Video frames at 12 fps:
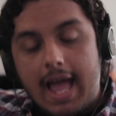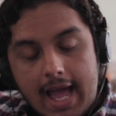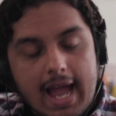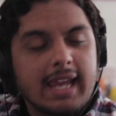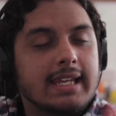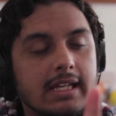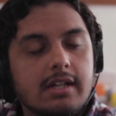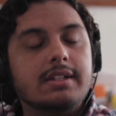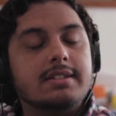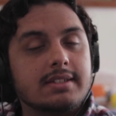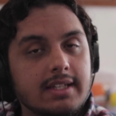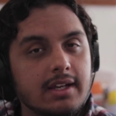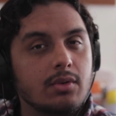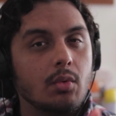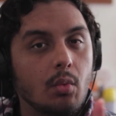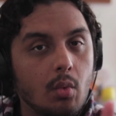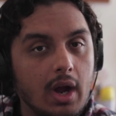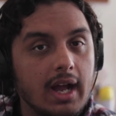I can
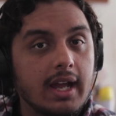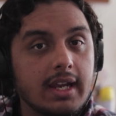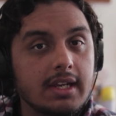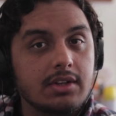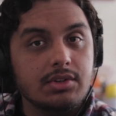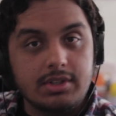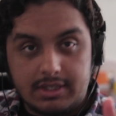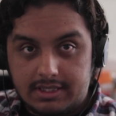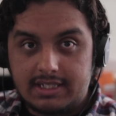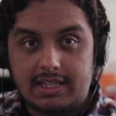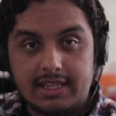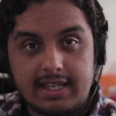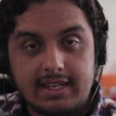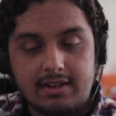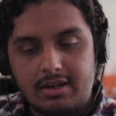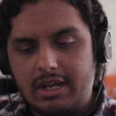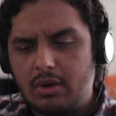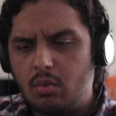understand why you did that
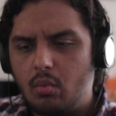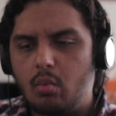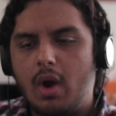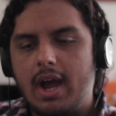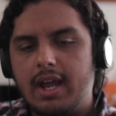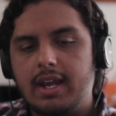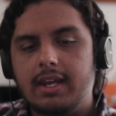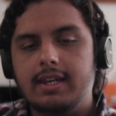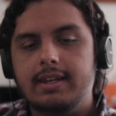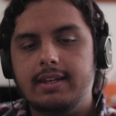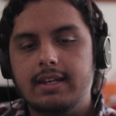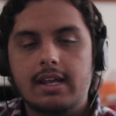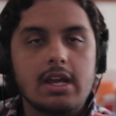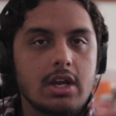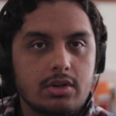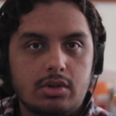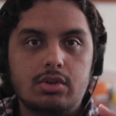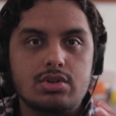and why
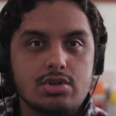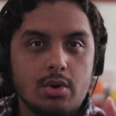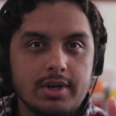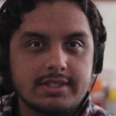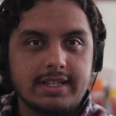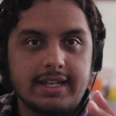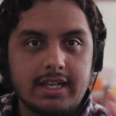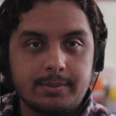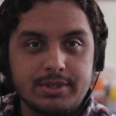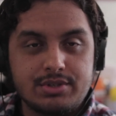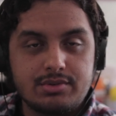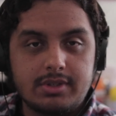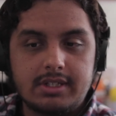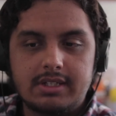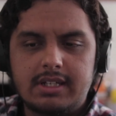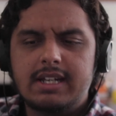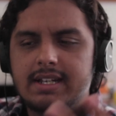you showed us that imagery.